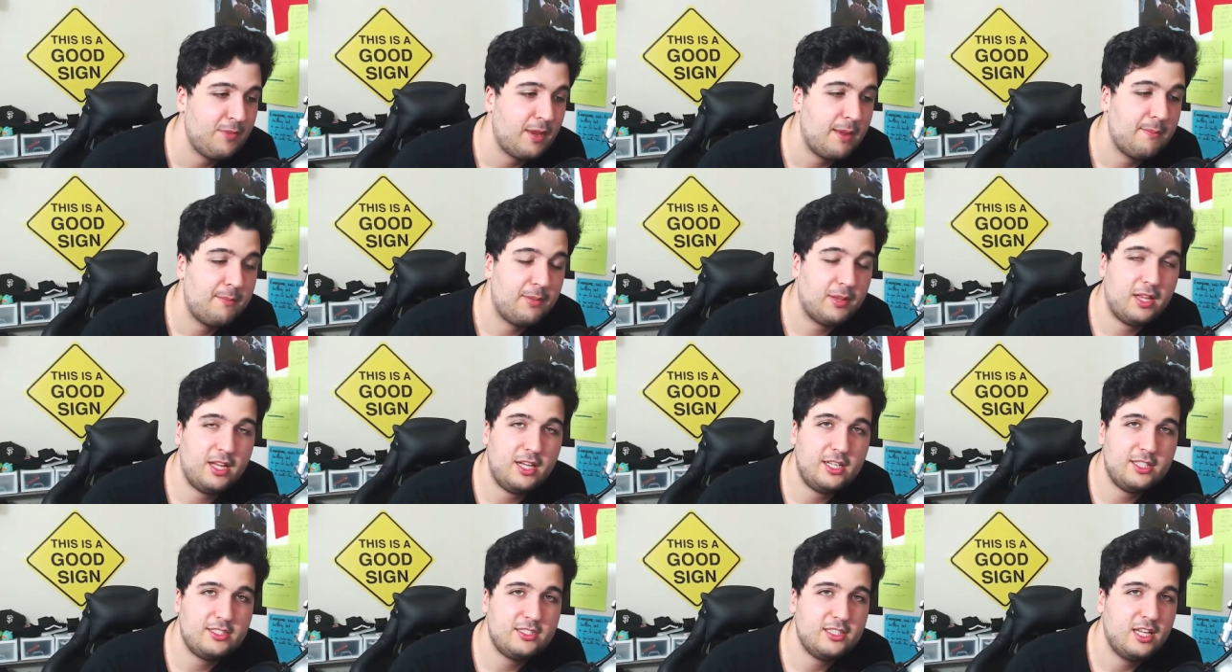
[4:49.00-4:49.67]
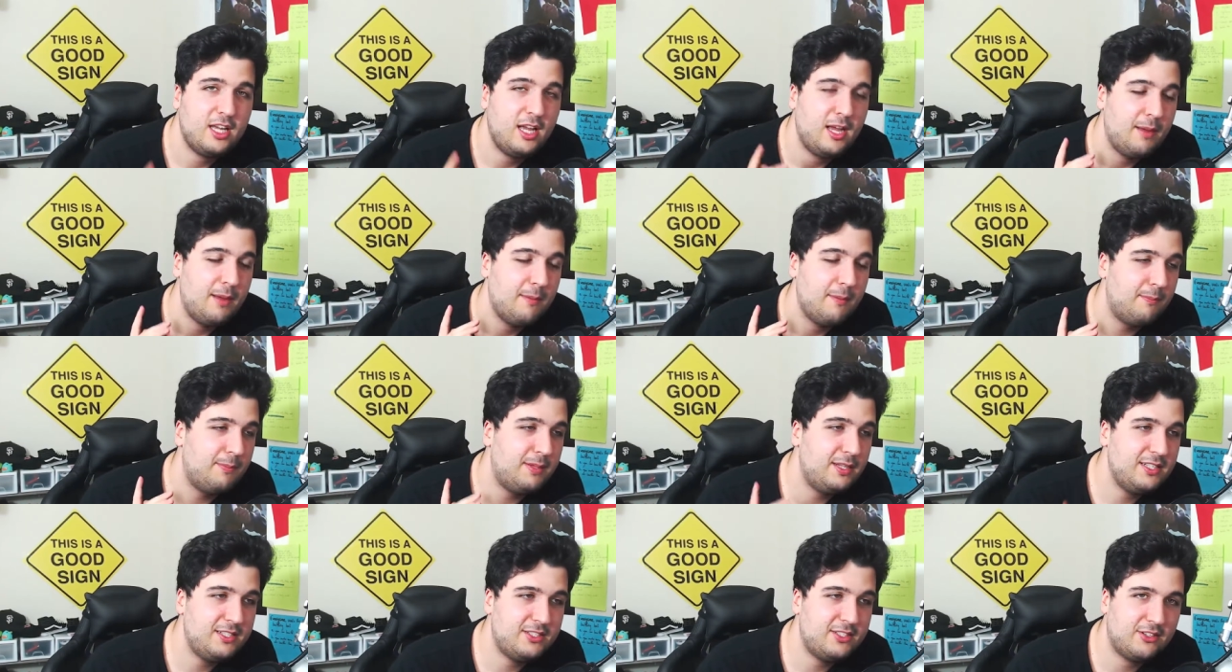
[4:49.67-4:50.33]
Plus,
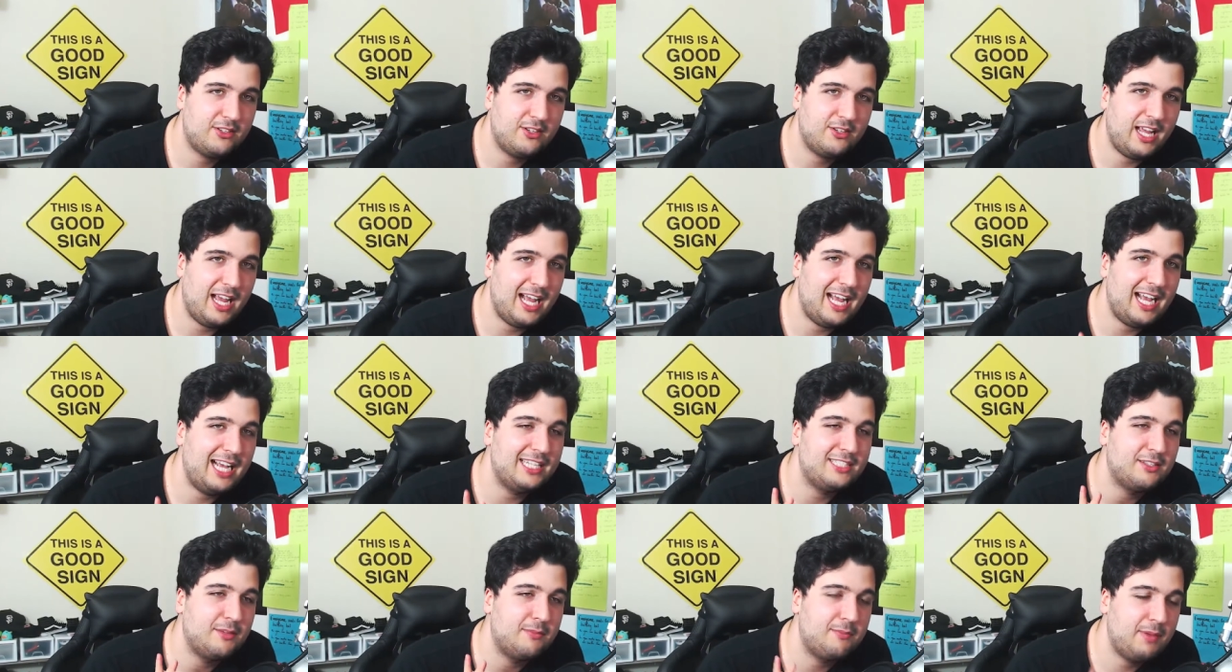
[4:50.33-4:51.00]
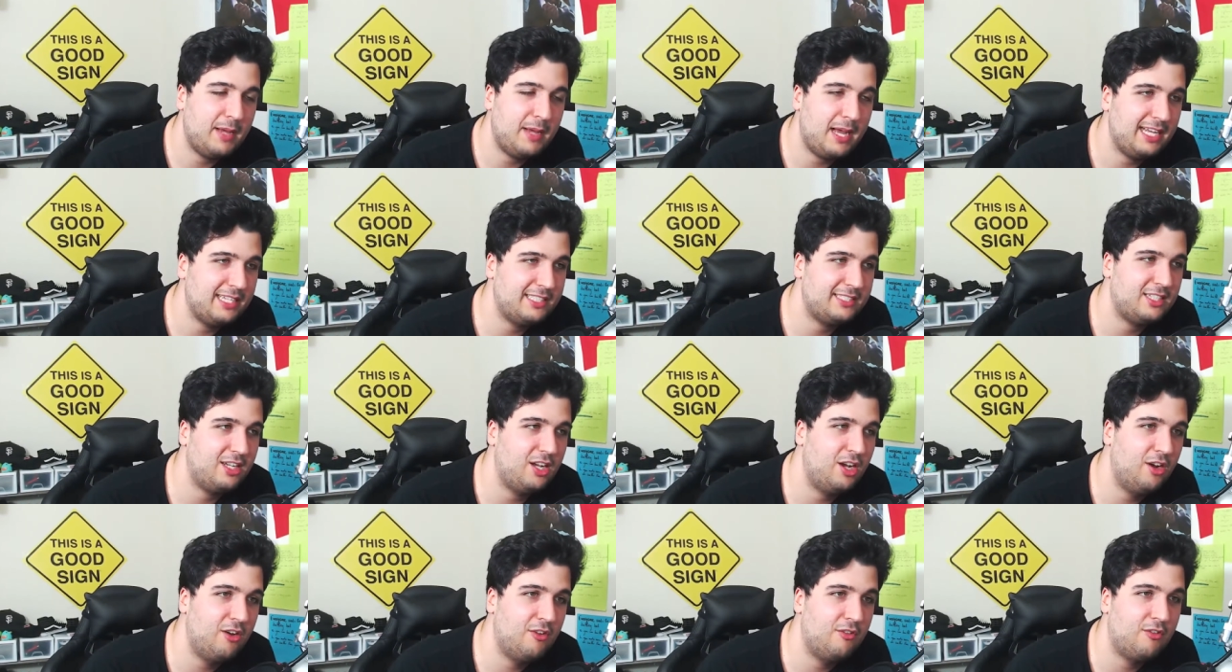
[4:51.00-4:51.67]
Blizzard has a past
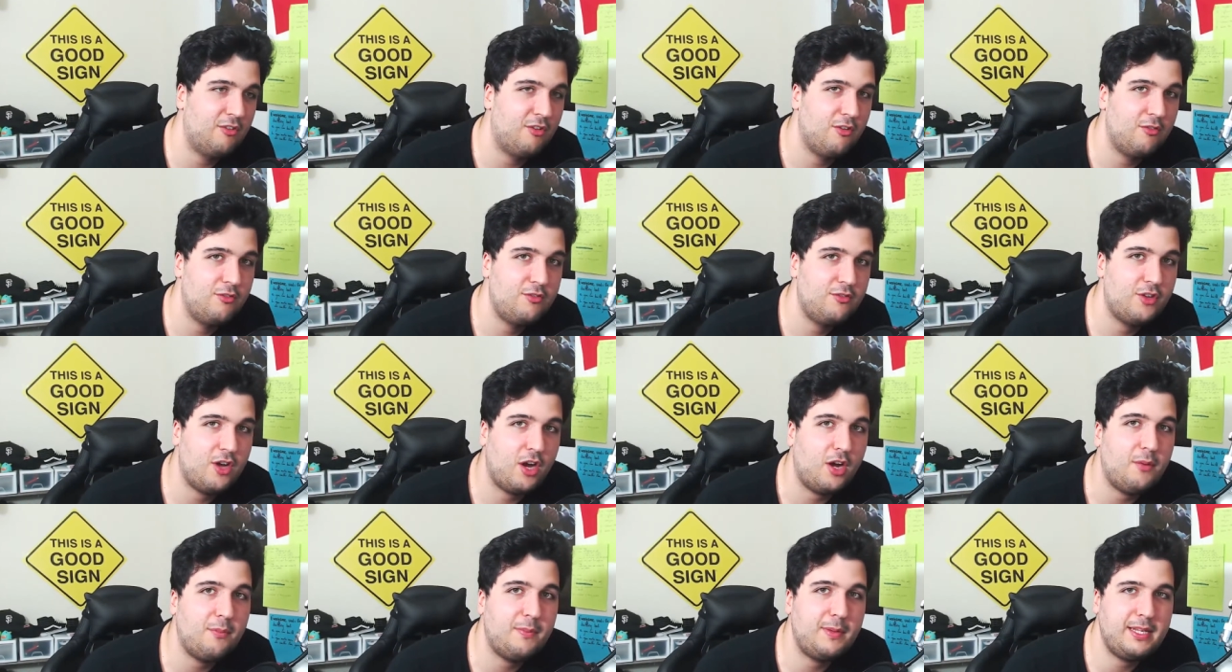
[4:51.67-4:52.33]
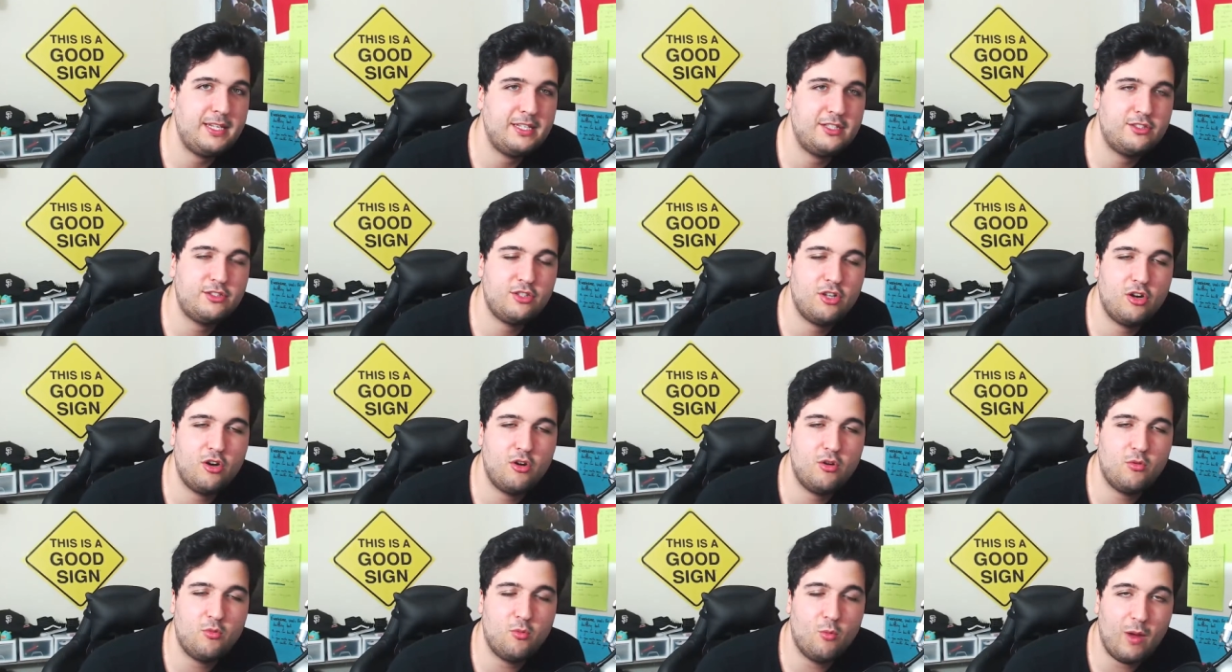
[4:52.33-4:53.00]
of not being
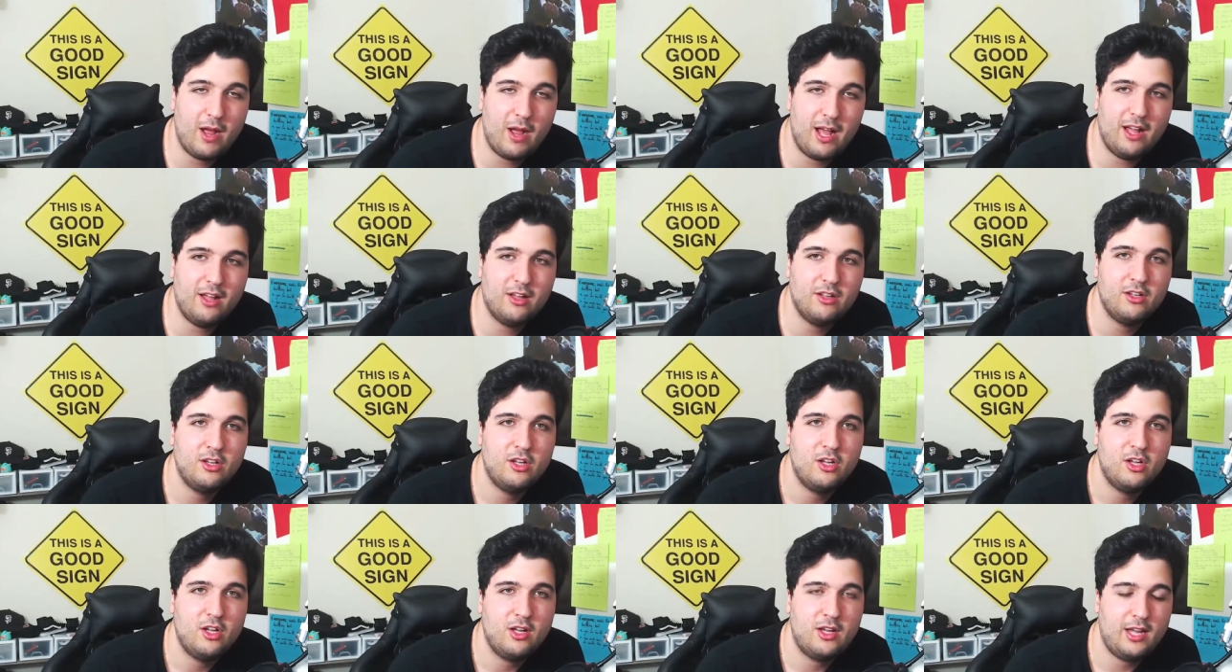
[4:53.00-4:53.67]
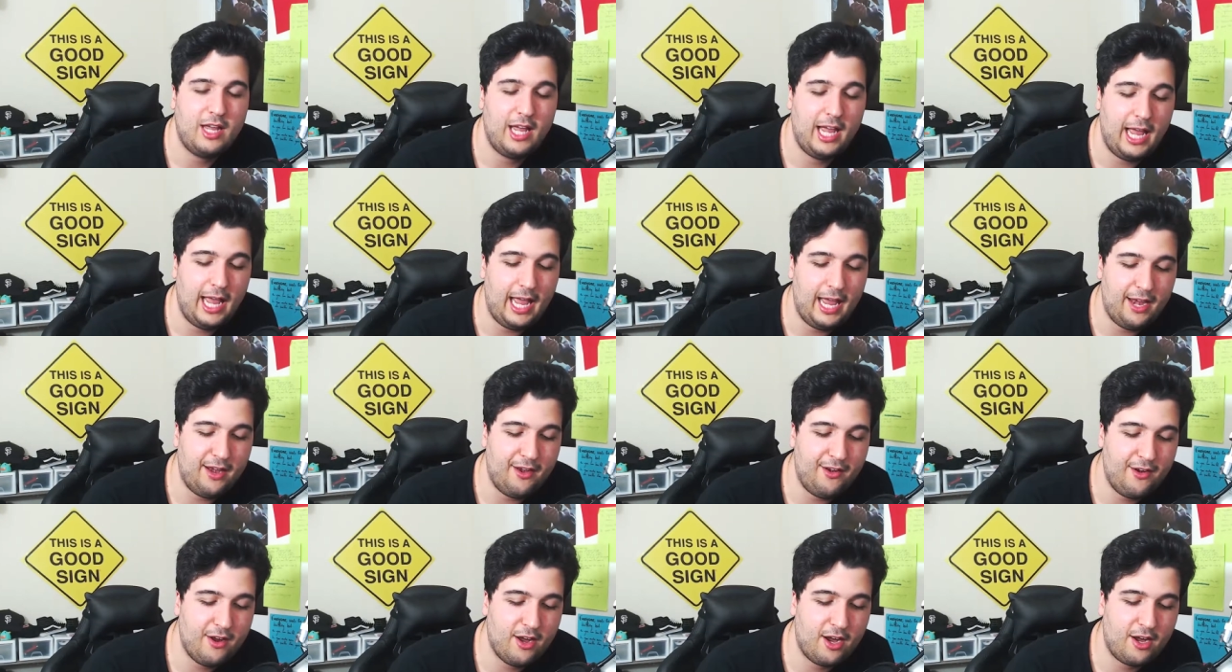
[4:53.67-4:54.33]
so well
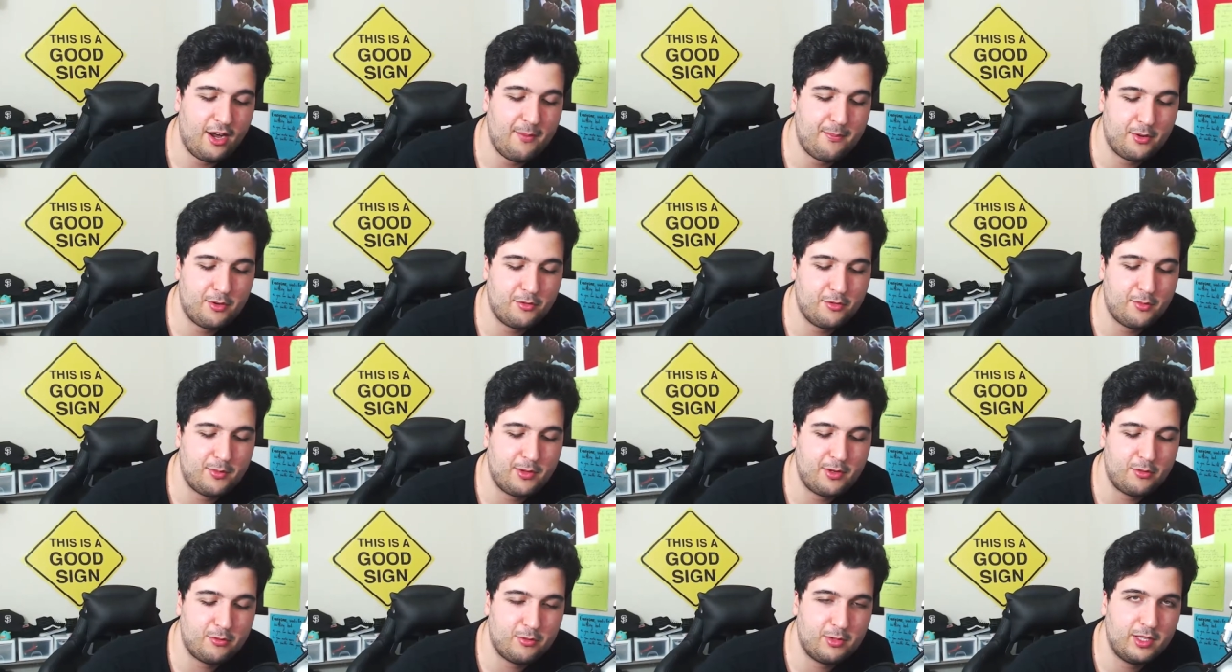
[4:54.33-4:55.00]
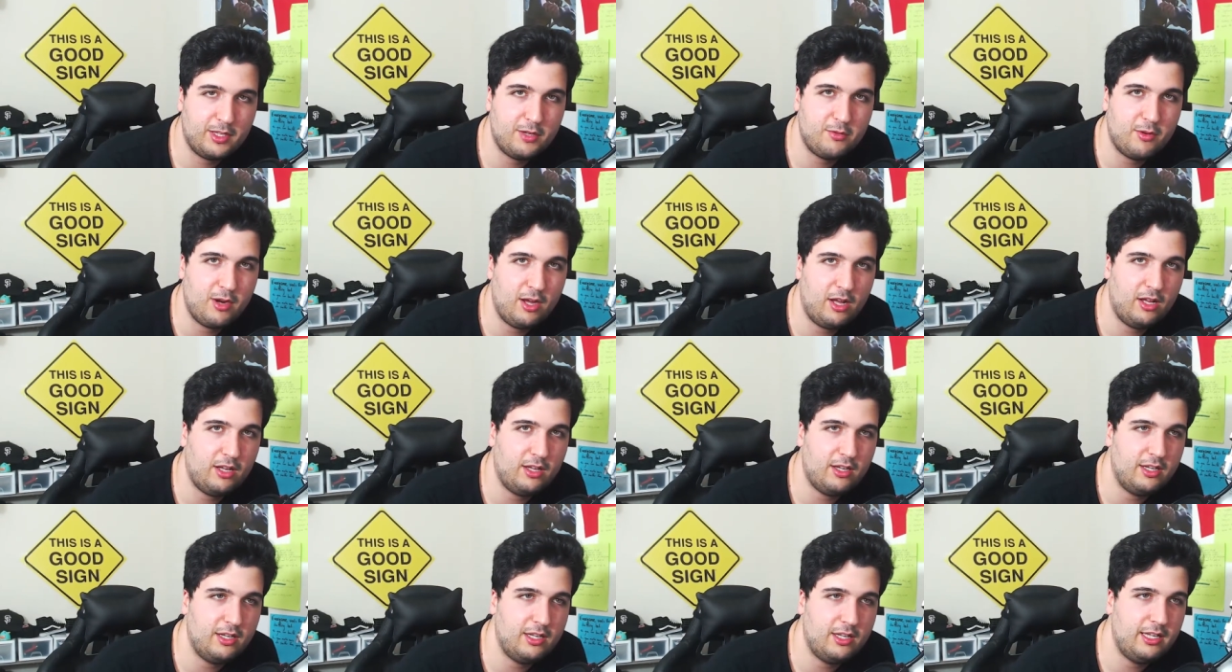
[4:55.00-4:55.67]
and not performing really
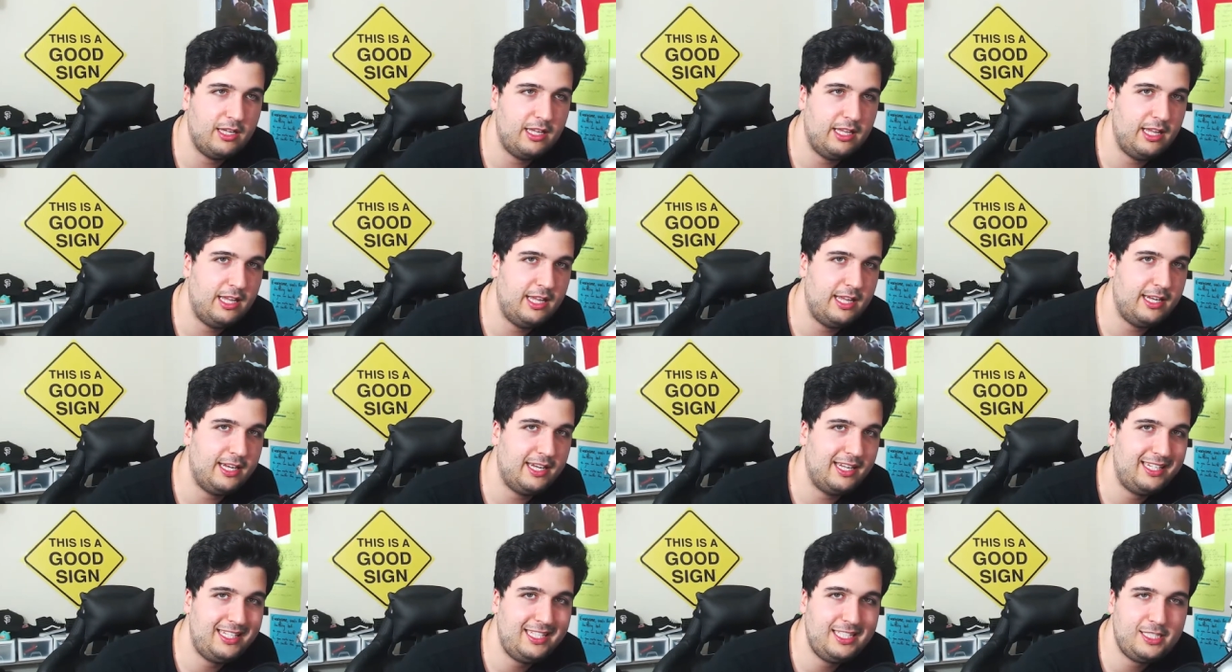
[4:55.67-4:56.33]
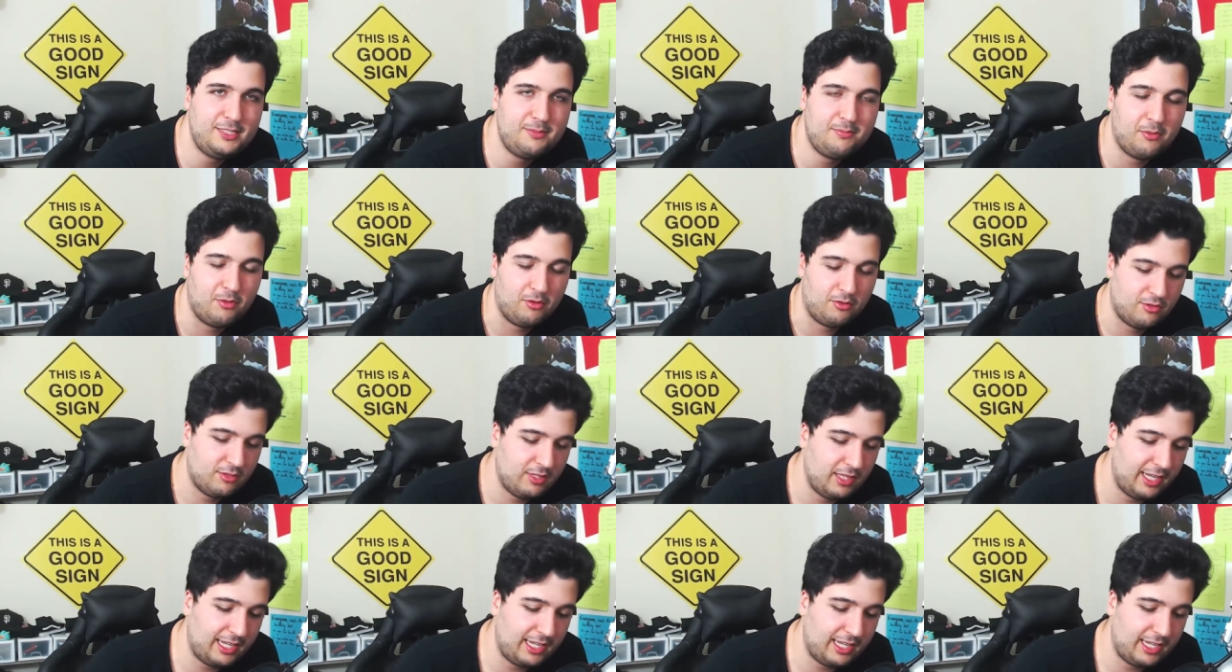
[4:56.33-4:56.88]
well in esport.